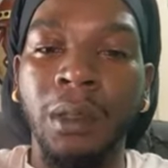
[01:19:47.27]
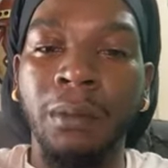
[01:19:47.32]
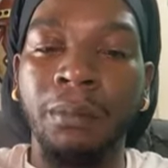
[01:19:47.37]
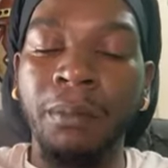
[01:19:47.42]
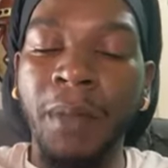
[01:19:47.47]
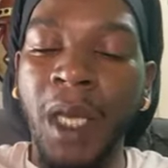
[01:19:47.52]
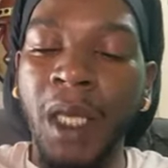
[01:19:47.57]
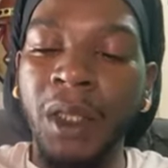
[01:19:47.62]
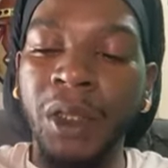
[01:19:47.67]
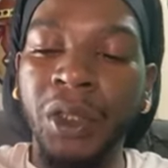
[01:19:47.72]

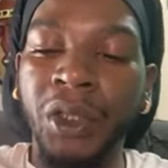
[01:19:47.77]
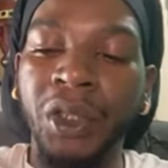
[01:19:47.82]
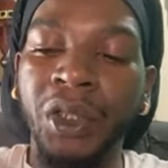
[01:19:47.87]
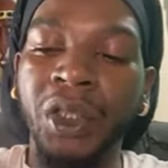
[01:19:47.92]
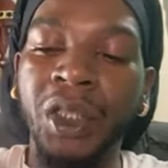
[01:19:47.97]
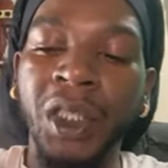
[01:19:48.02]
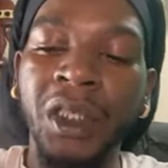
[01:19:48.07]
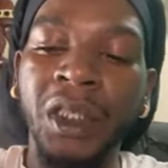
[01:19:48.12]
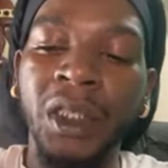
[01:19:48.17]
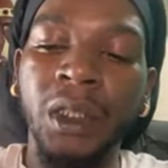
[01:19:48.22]
matters
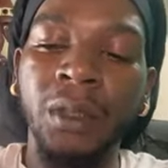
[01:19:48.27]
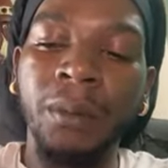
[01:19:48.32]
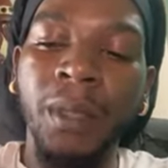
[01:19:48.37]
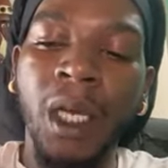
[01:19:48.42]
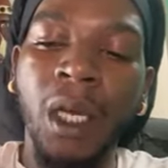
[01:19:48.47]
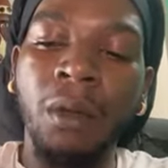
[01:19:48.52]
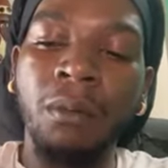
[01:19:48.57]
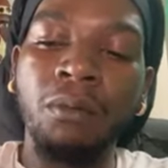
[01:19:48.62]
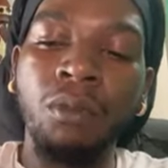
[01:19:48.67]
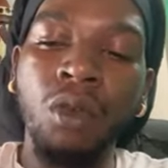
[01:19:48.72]
just
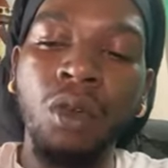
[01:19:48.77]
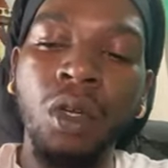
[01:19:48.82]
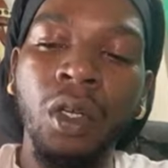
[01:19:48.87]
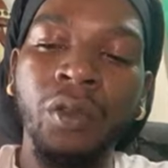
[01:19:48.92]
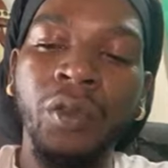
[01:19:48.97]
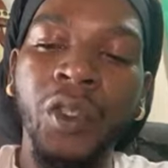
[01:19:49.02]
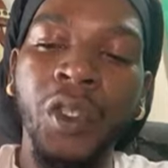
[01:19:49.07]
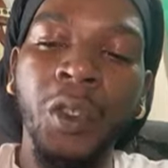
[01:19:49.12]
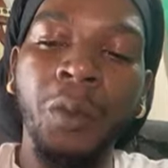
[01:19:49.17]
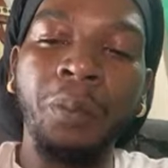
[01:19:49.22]
about more
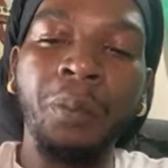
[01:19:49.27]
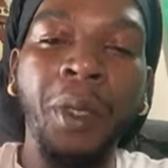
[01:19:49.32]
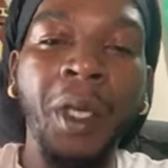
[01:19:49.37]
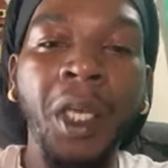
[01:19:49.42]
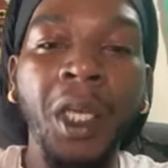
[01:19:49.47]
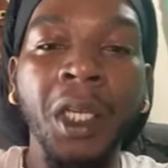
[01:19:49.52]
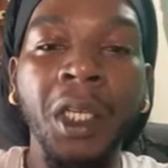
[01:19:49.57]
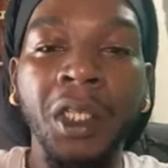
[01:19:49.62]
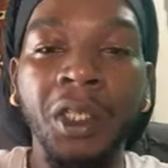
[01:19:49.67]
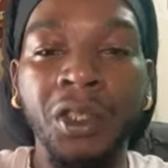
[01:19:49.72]
than the
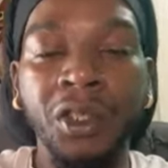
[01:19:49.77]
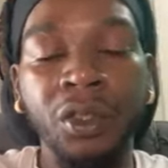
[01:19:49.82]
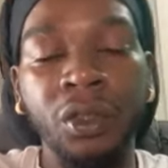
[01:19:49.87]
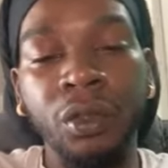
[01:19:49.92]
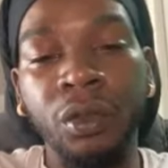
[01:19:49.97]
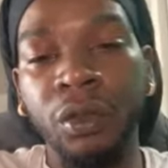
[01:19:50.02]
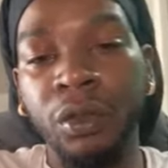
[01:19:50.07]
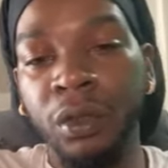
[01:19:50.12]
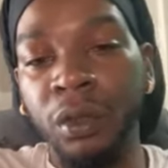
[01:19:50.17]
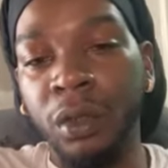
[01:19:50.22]
parents
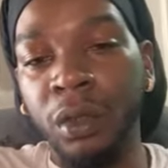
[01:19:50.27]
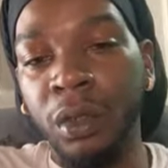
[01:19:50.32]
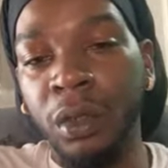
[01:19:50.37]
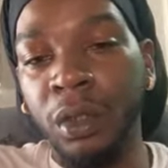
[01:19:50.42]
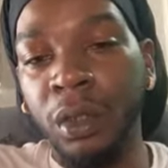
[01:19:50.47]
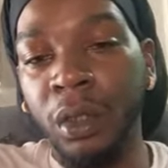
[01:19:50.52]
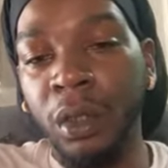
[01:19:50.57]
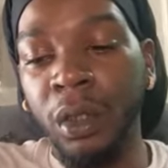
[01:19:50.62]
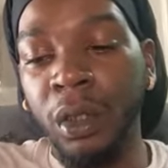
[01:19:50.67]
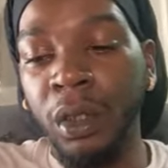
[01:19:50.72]
do
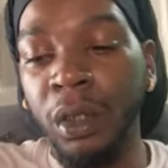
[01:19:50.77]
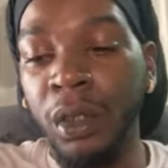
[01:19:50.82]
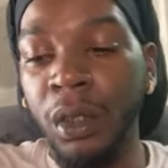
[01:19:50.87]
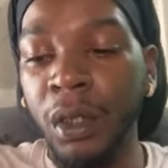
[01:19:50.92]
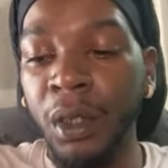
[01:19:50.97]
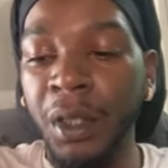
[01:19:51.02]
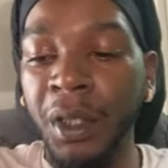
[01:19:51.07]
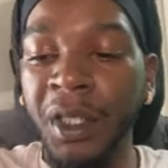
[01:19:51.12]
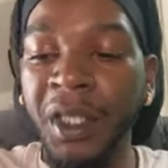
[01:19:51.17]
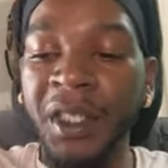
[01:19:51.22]

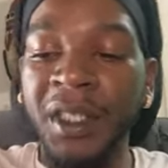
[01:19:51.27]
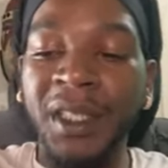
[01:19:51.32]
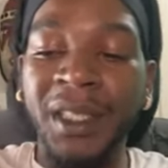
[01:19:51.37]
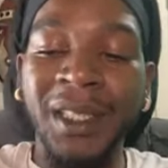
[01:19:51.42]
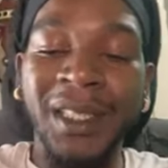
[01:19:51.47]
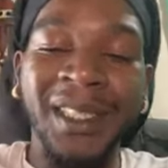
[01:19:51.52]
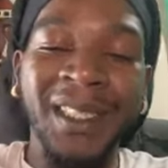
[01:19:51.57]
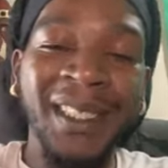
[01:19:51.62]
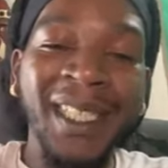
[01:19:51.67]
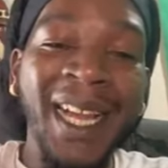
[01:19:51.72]
in
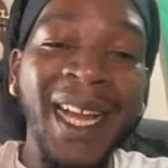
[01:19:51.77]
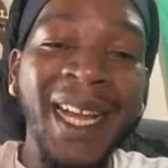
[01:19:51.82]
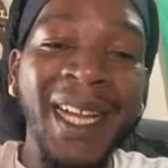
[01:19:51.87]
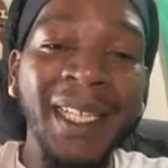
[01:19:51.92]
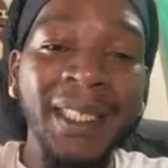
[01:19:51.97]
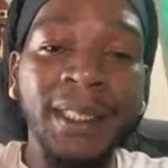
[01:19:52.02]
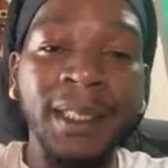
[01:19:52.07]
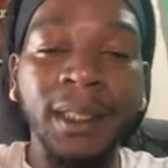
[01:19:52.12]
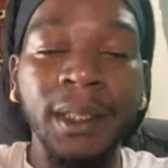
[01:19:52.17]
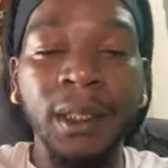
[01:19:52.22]

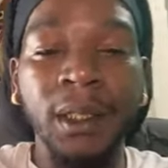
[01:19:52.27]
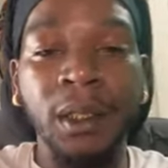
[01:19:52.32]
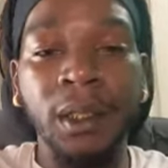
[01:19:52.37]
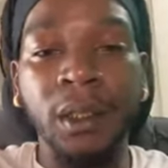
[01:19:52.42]
society